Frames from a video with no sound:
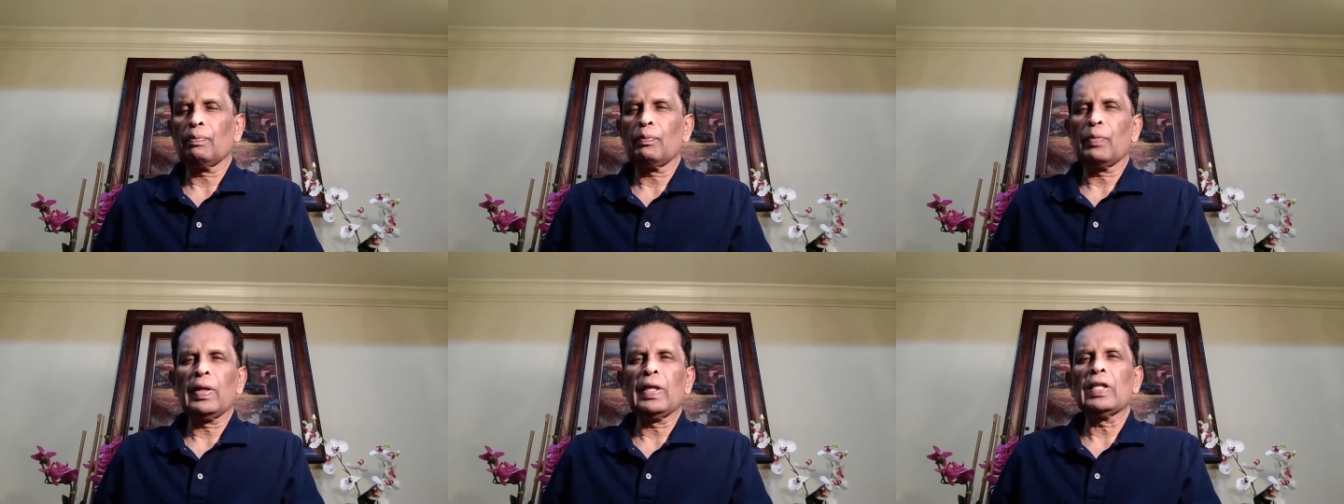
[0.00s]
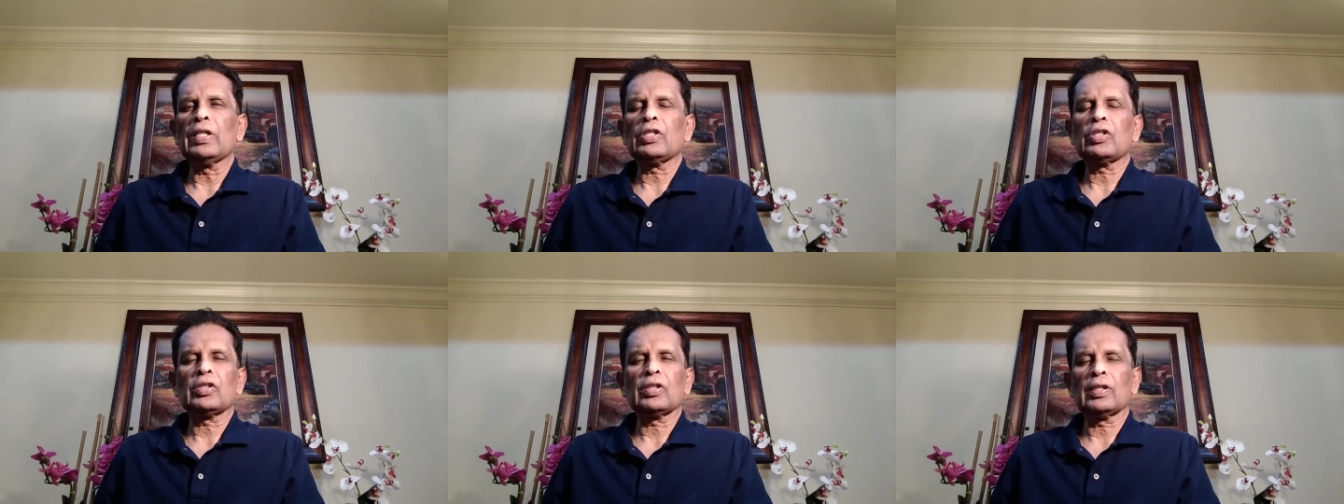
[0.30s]

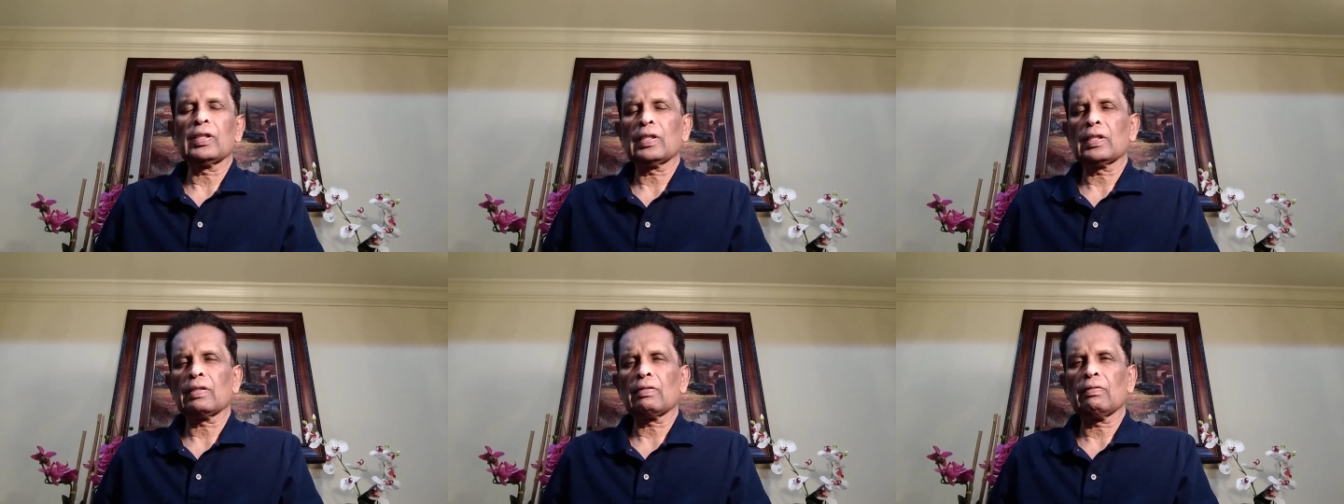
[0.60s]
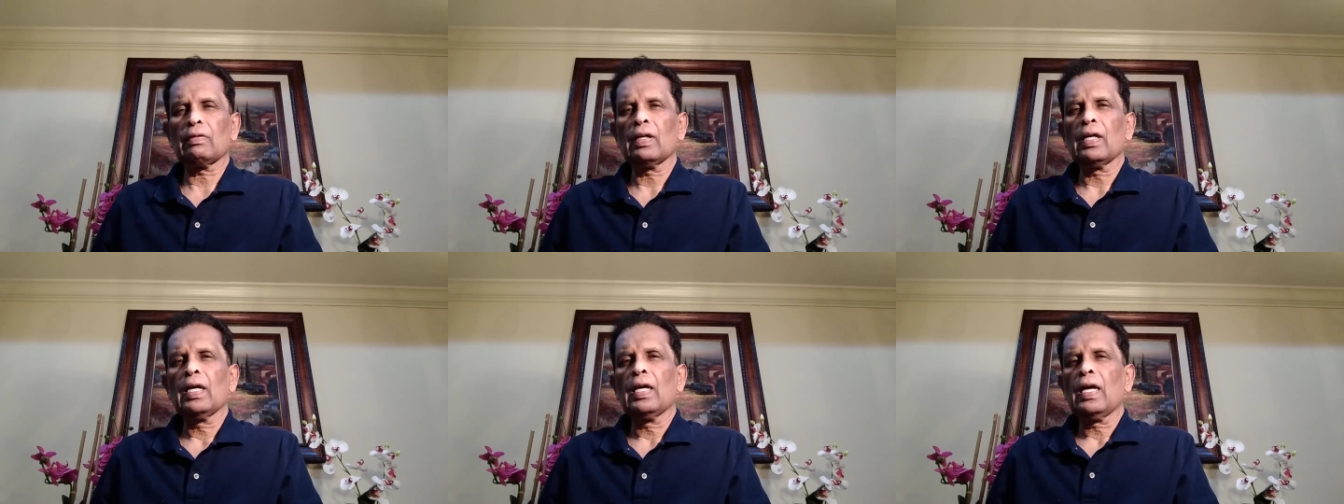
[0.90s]
preachers
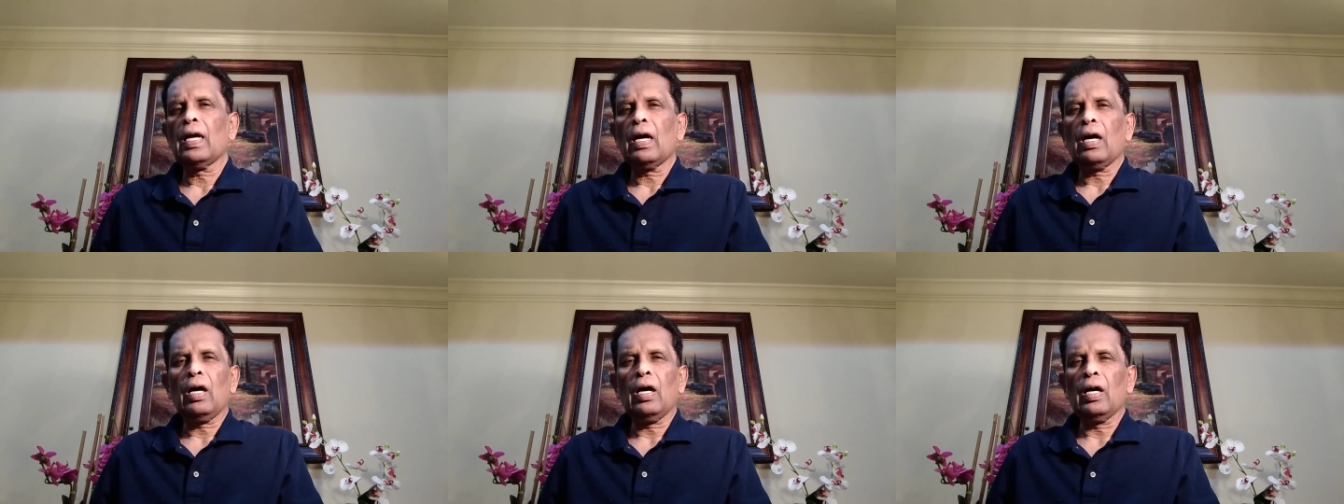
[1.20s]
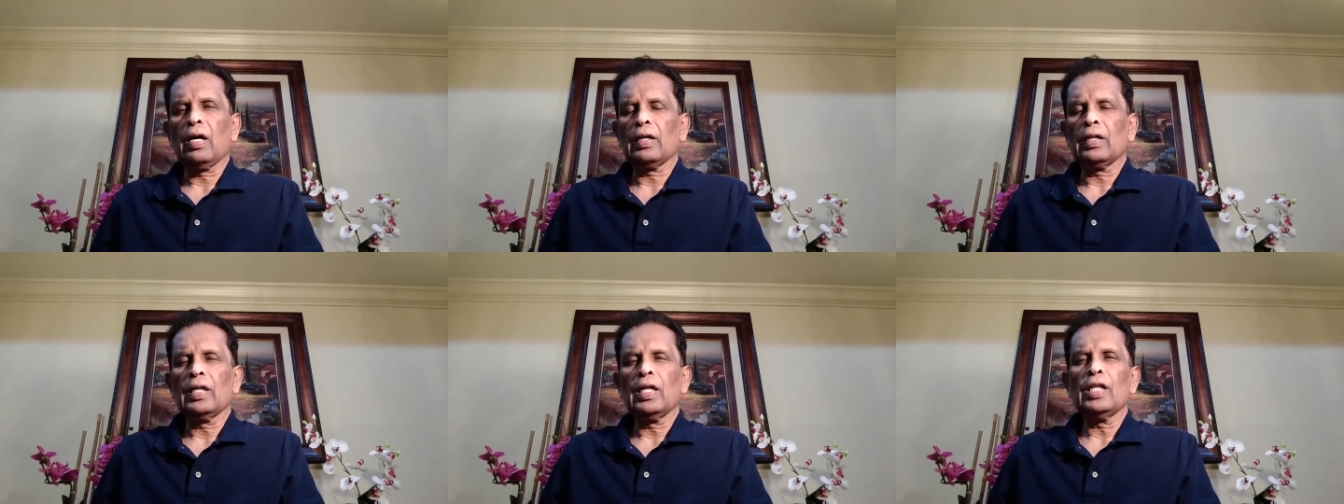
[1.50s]

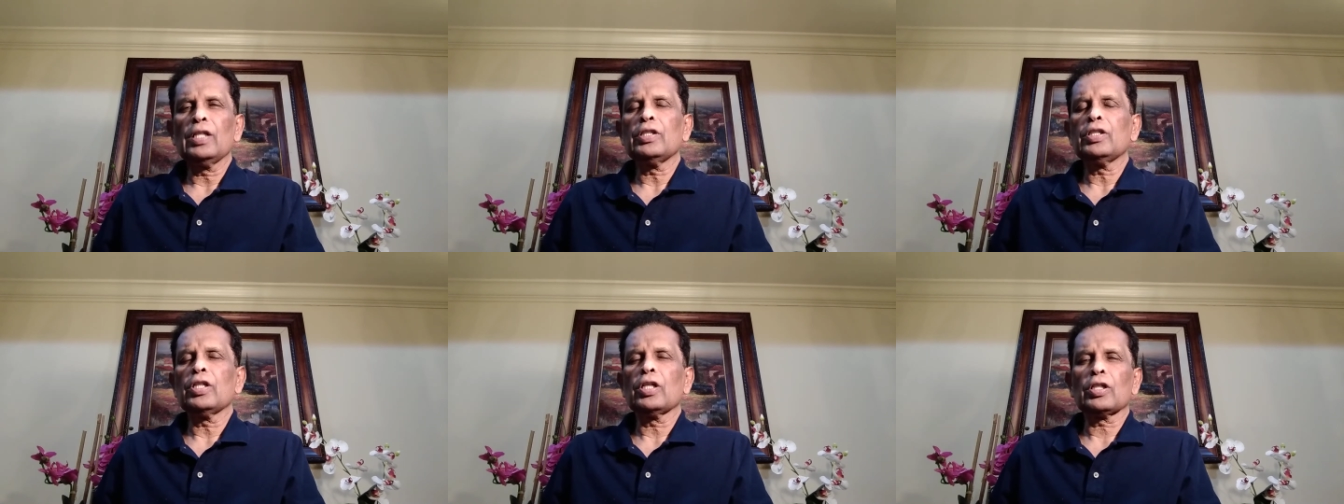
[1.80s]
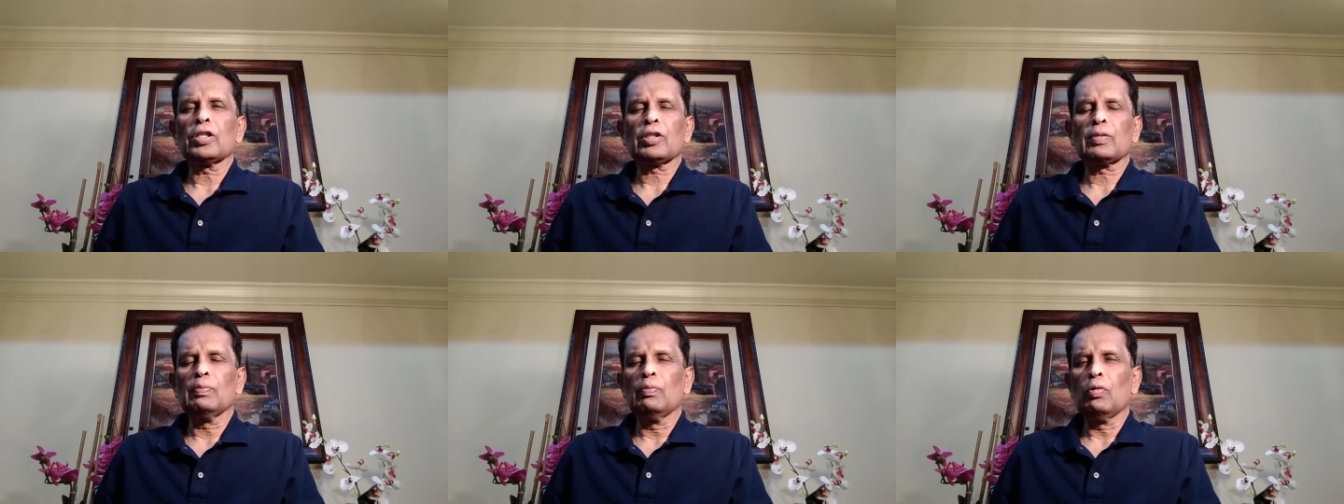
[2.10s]
or
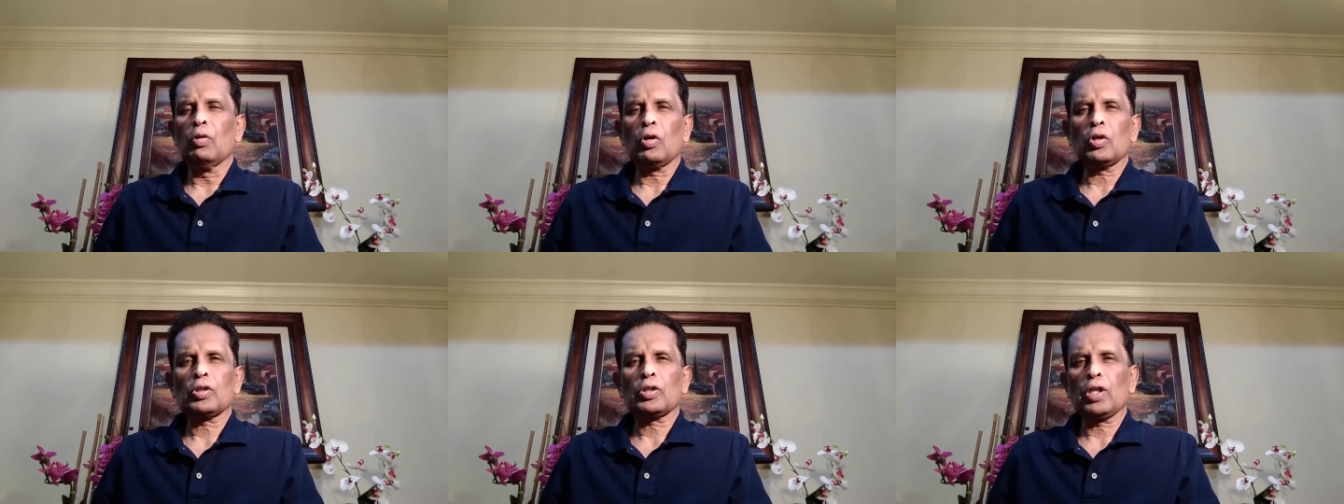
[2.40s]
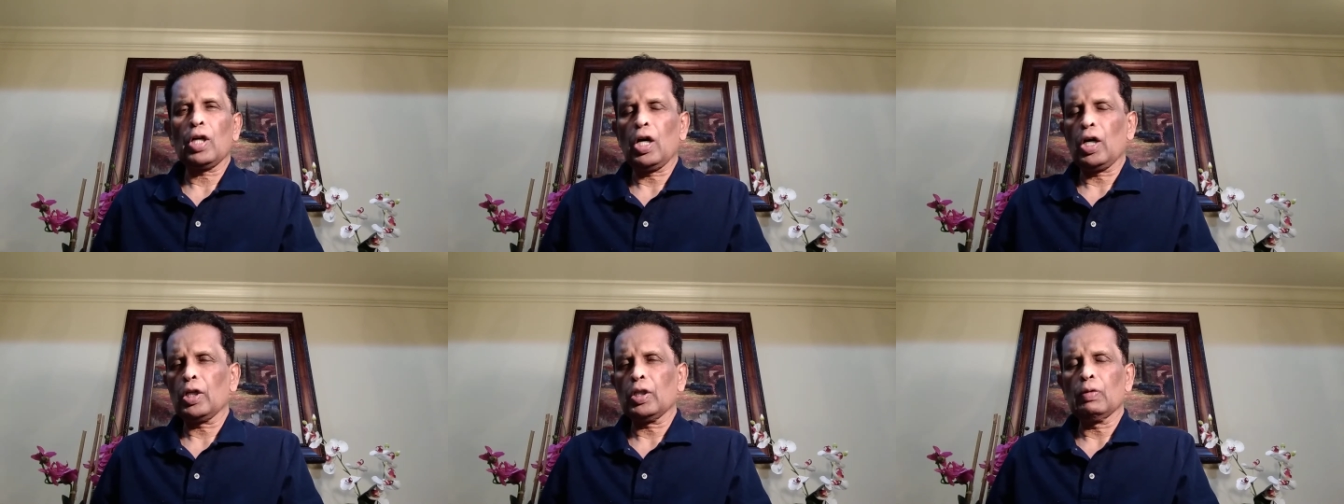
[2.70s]
religious
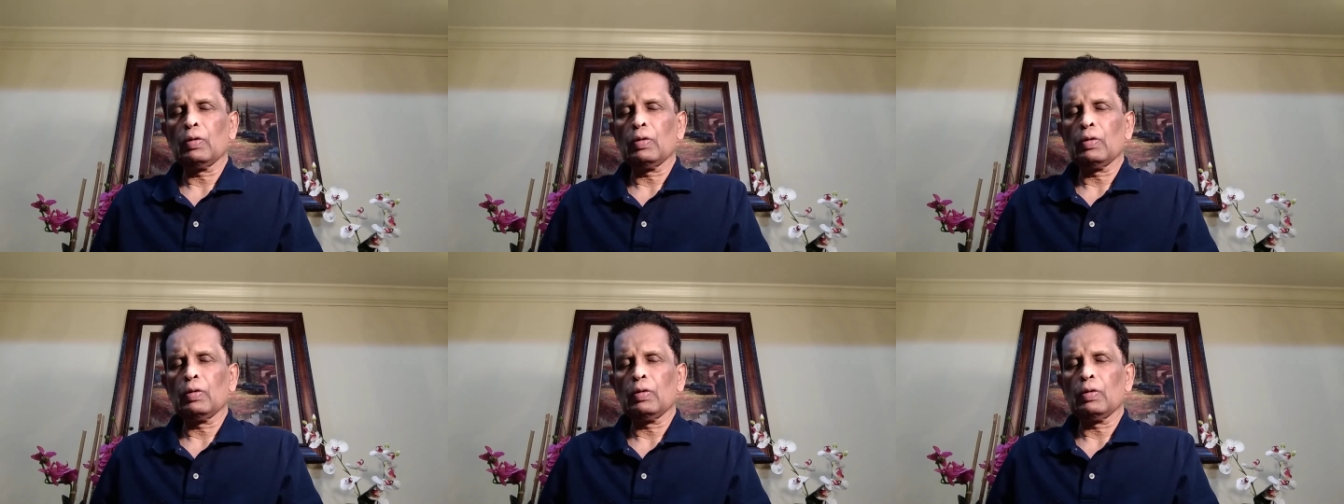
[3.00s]
books, or